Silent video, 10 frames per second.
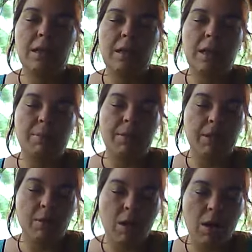Keeping
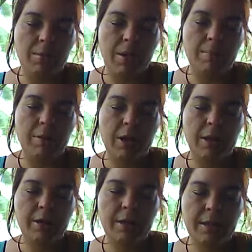you all in my
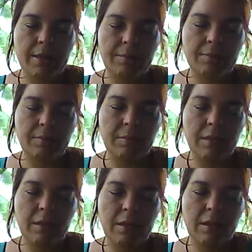prayers.
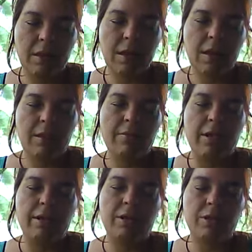
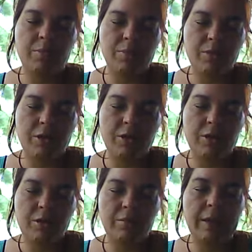Find your
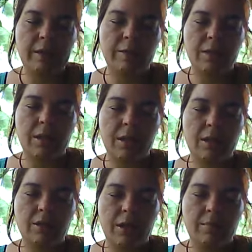shimmy, your
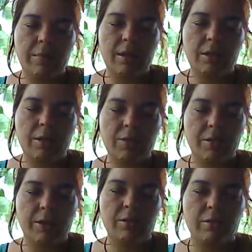
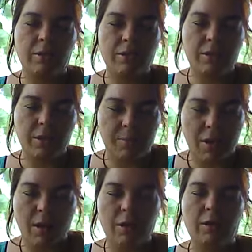sprinkle, your
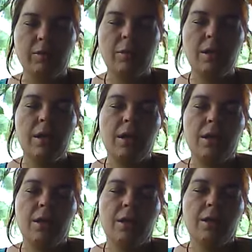sparkle,
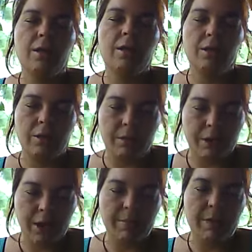your
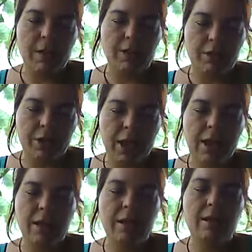shimmy, your
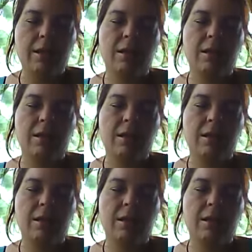shake,